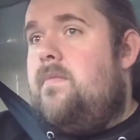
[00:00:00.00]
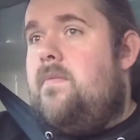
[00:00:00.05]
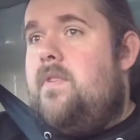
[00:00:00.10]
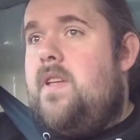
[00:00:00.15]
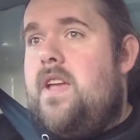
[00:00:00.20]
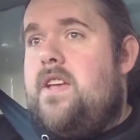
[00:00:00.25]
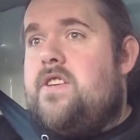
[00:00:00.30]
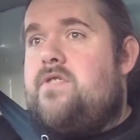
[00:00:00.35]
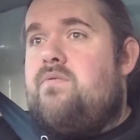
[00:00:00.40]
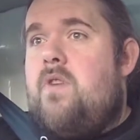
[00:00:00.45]

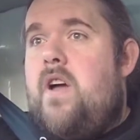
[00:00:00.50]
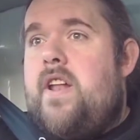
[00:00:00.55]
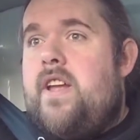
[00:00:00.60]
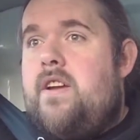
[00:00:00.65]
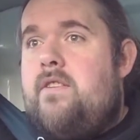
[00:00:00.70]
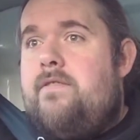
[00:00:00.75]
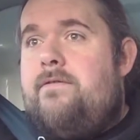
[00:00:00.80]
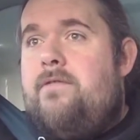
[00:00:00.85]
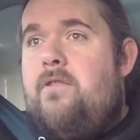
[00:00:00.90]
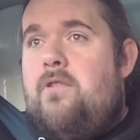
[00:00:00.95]
it's running
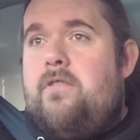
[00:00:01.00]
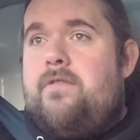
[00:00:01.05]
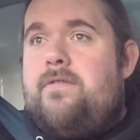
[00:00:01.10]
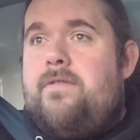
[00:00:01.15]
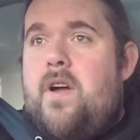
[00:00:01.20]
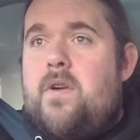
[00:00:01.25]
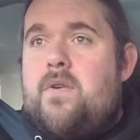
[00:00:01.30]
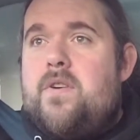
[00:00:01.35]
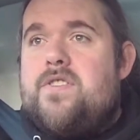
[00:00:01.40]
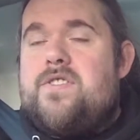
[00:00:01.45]
a Ford
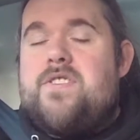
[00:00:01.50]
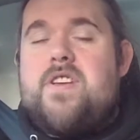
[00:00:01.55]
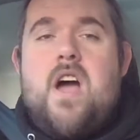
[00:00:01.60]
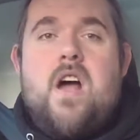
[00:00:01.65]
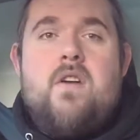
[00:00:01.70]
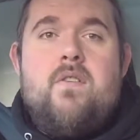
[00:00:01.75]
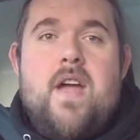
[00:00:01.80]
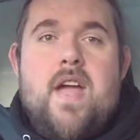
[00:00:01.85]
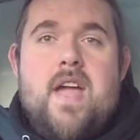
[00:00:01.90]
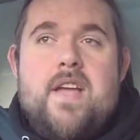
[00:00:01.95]
Focus
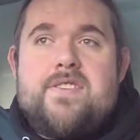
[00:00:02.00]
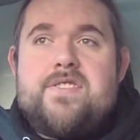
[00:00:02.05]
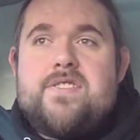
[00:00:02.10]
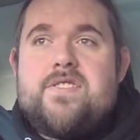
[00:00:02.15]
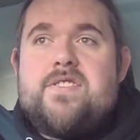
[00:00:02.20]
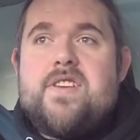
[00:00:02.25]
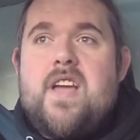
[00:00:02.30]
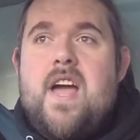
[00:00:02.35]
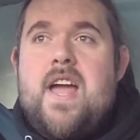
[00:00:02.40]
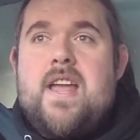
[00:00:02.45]

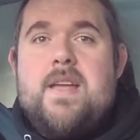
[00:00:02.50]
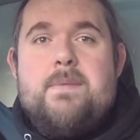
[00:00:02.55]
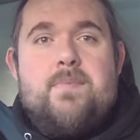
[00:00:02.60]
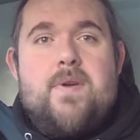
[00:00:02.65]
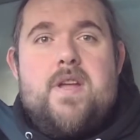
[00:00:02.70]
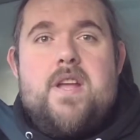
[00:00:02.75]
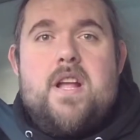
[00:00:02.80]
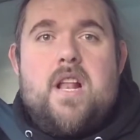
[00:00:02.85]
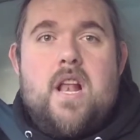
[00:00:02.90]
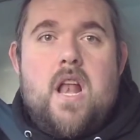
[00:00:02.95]
RS
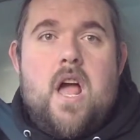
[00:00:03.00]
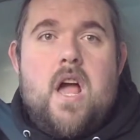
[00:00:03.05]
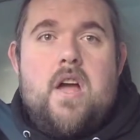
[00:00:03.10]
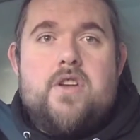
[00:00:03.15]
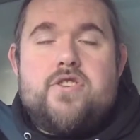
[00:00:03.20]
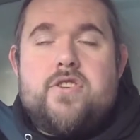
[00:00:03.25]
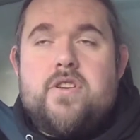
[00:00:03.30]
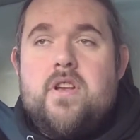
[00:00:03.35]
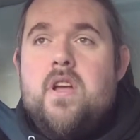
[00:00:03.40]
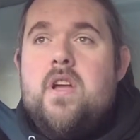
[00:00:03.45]
AP
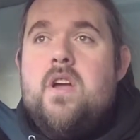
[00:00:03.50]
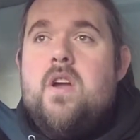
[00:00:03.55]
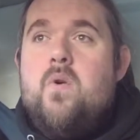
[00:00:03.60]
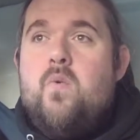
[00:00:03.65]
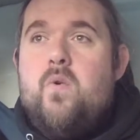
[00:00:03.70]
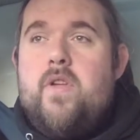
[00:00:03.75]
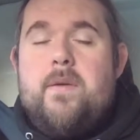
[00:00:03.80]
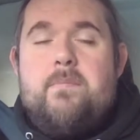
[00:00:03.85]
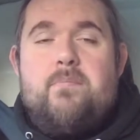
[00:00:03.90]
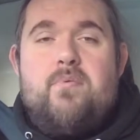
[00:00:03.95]
clutch
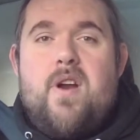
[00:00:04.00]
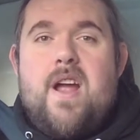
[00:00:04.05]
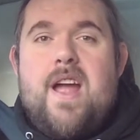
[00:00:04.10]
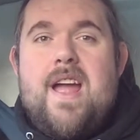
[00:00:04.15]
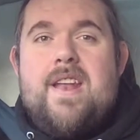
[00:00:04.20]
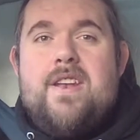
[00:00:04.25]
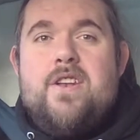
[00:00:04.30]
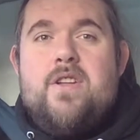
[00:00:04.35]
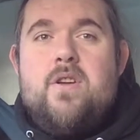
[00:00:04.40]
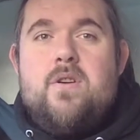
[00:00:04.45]
with a
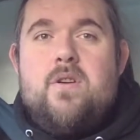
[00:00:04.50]
brand new